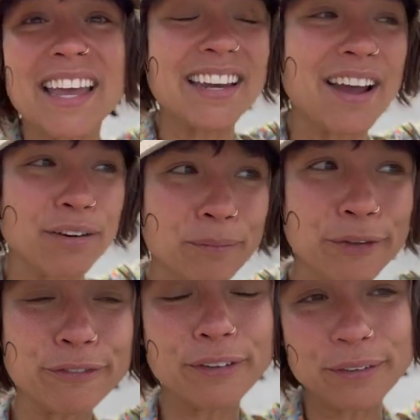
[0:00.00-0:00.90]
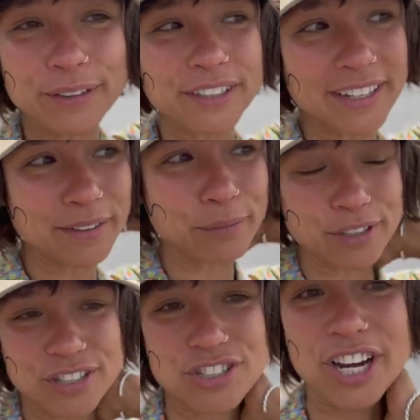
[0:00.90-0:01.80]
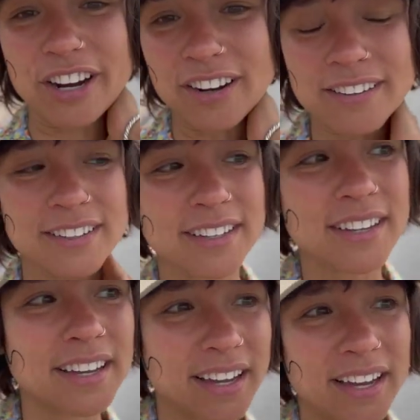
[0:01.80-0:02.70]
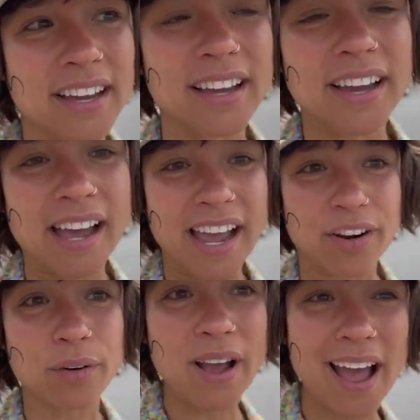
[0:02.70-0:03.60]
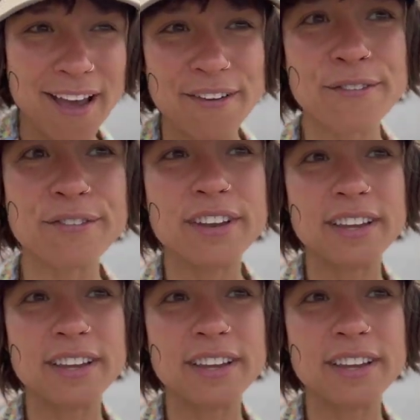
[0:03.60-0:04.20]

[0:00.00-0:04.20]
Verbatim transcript: and how to move forward and what to share. Uh, I don't have,